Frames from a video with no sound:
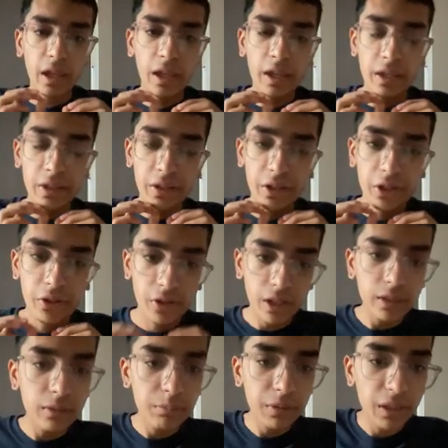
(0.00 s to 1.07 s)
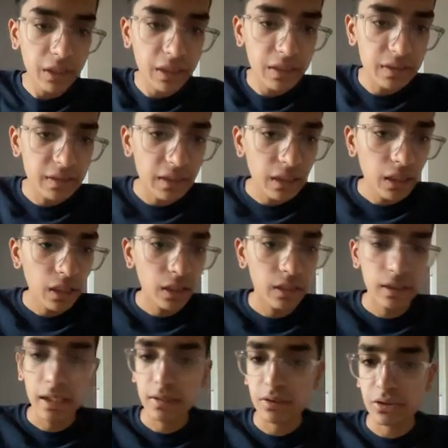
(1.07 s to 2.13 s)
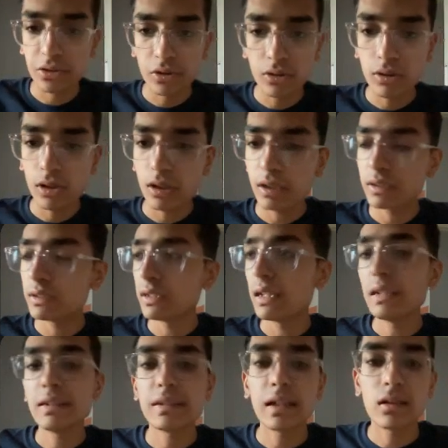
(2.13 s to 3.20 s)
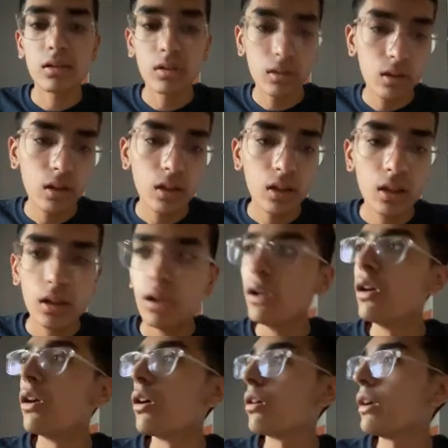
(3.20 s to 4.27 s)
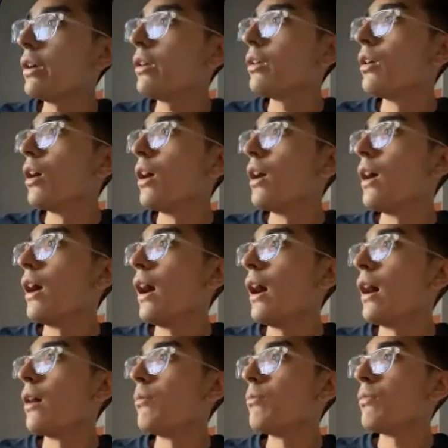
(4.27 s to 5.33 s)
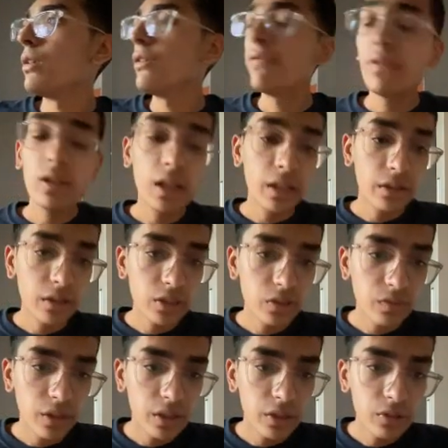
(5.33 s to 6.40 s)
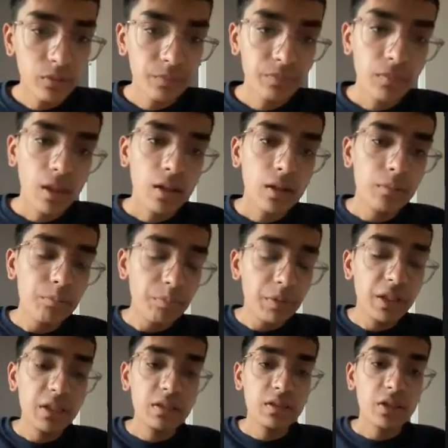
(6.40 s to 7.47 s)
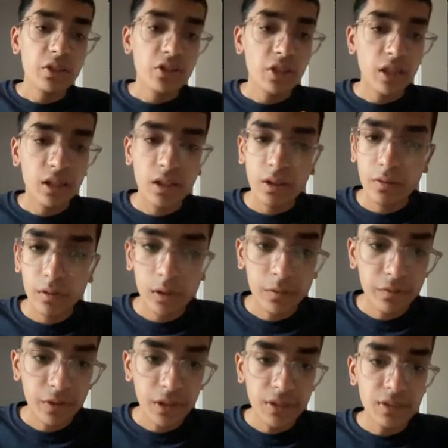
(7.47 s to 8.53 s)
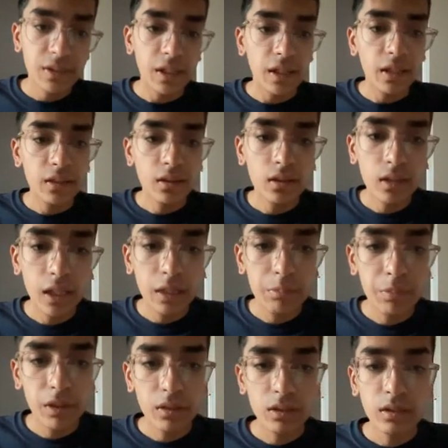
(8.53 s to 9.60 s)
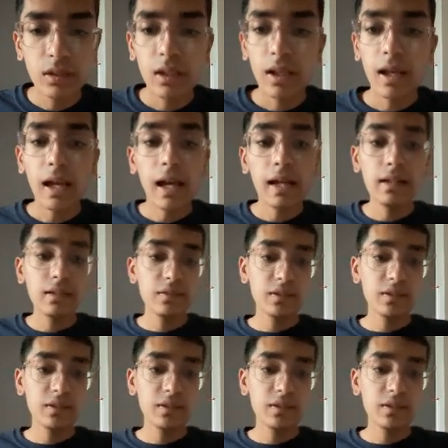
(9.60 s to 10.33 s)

incredibly easy. It has no rocket science at all. All right. If you like this video, please share it with your friends, hit the like button, and